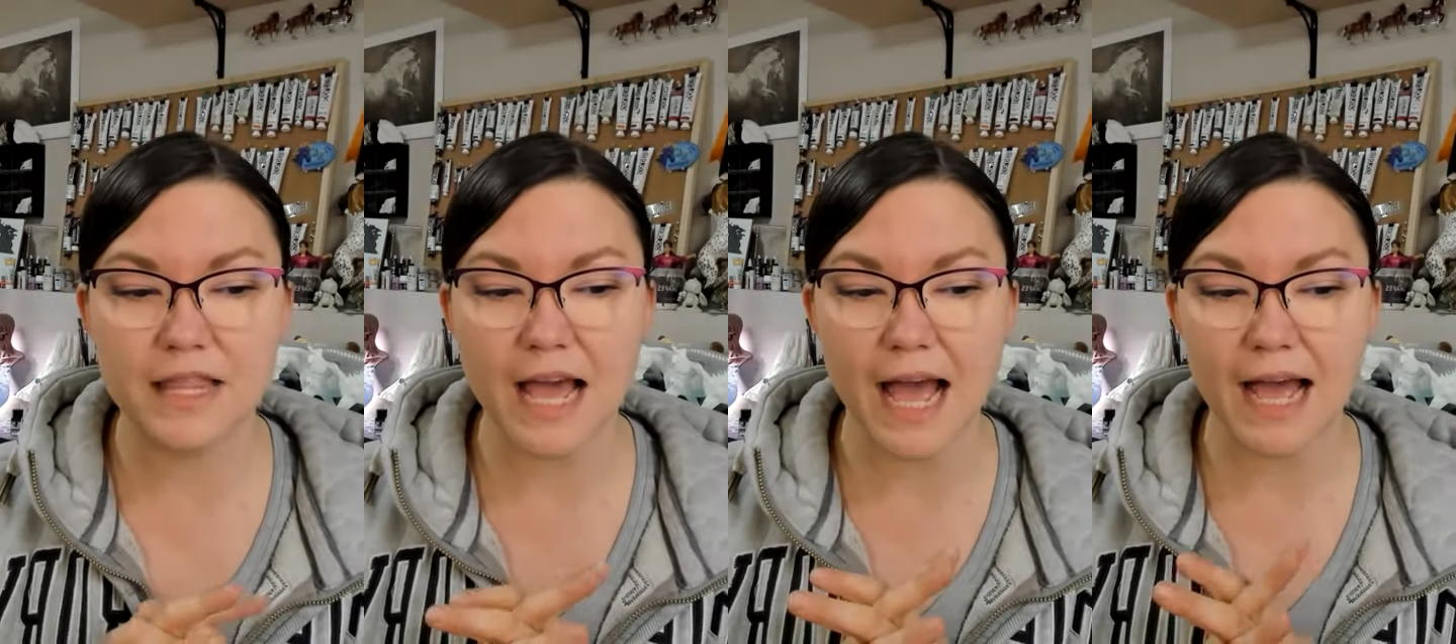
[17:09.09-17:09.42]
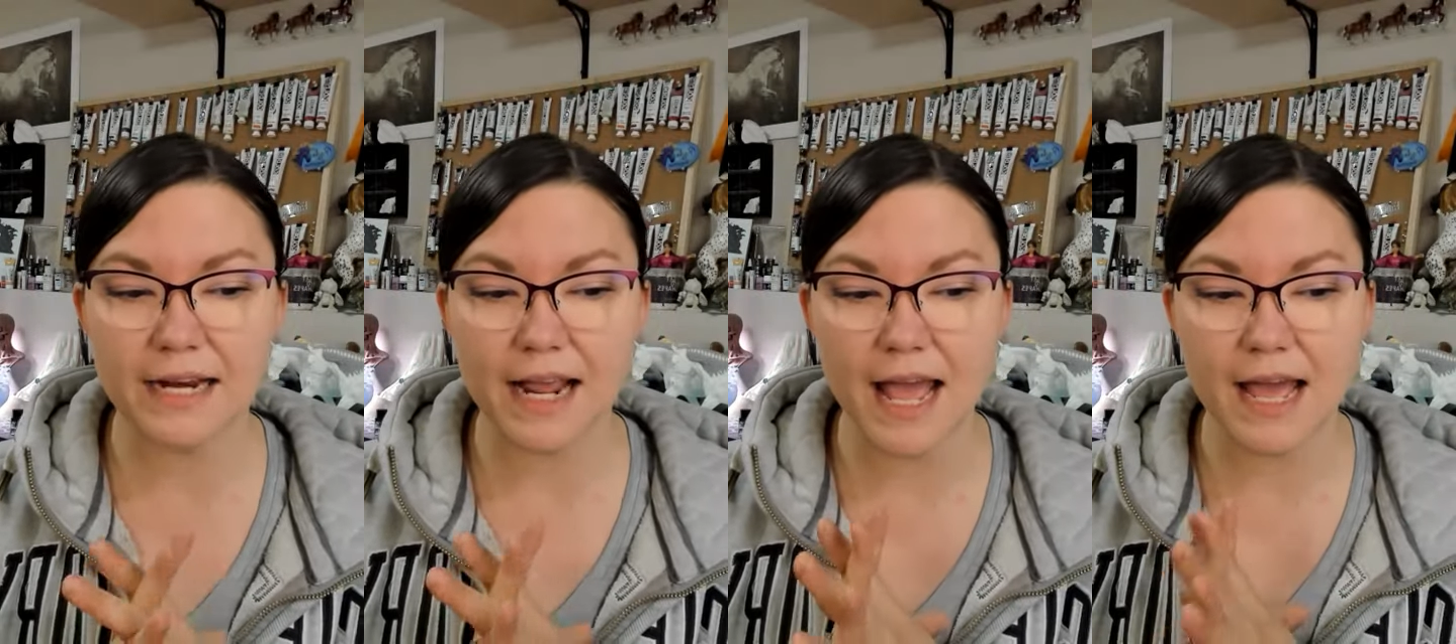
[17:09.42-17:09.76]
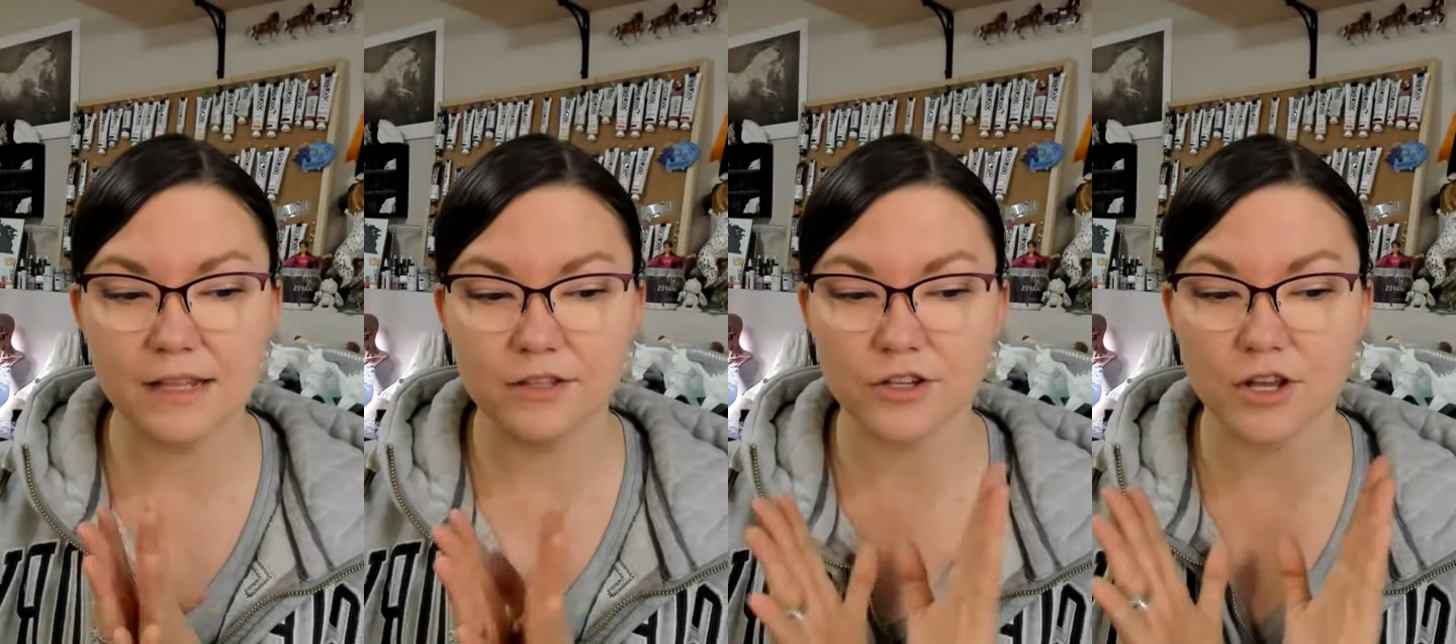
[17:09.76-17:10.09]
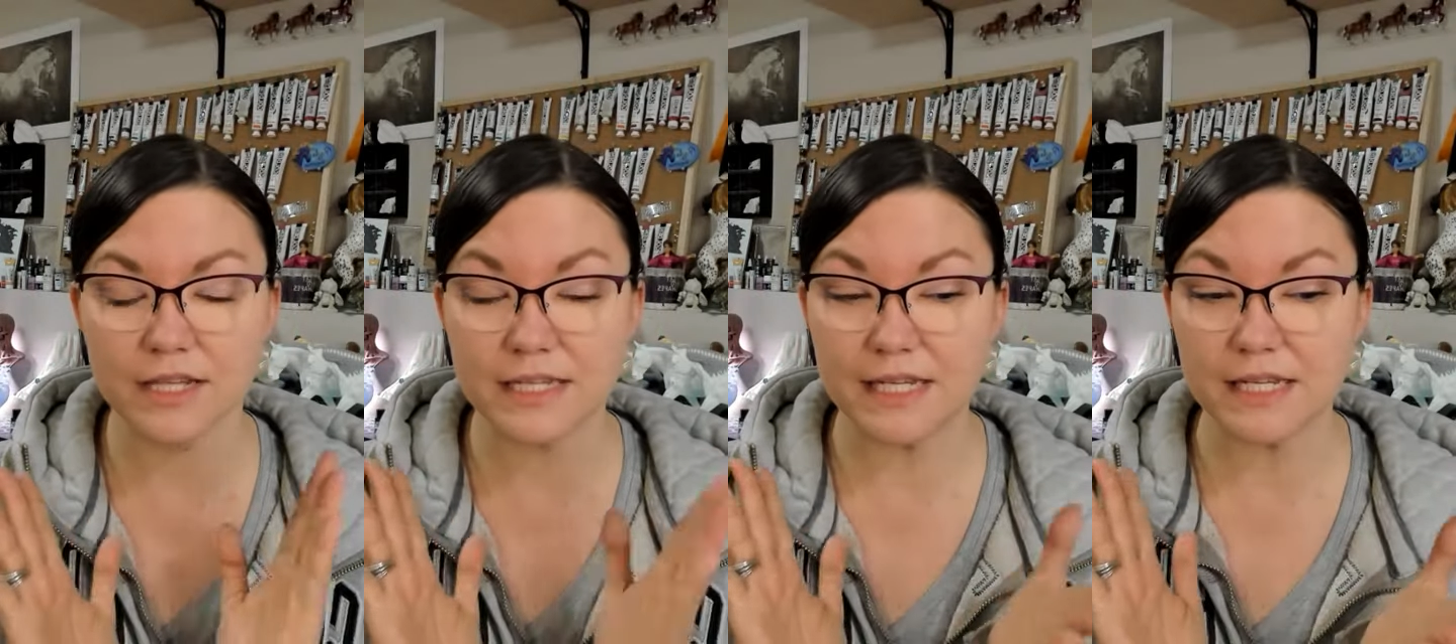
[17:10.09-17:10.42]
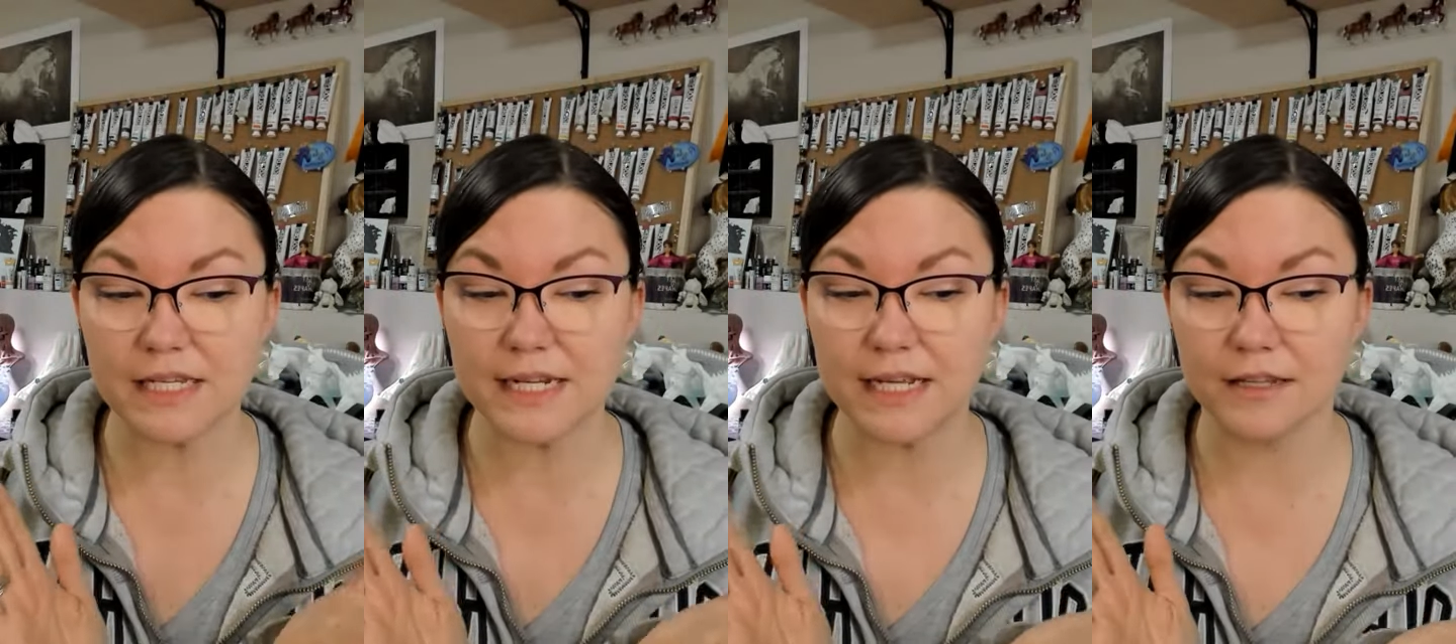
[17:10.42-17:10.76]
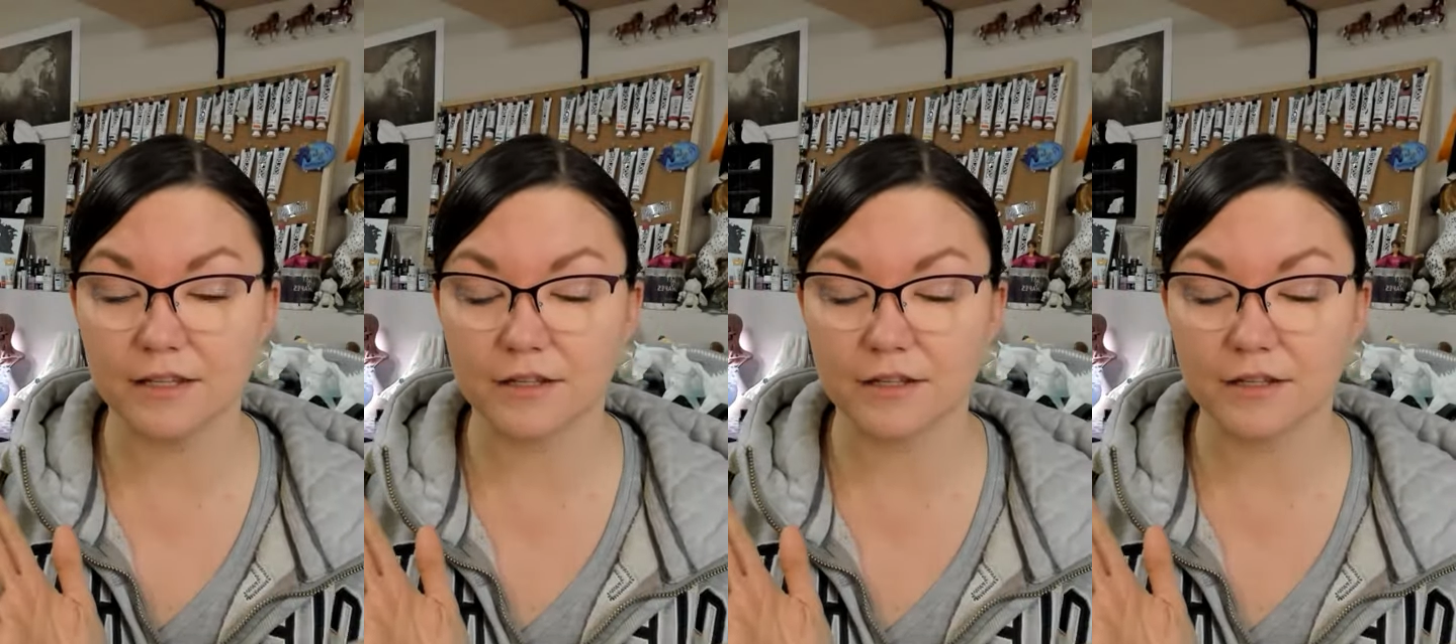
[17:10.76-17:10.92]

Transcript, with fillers: that ends on the 16th.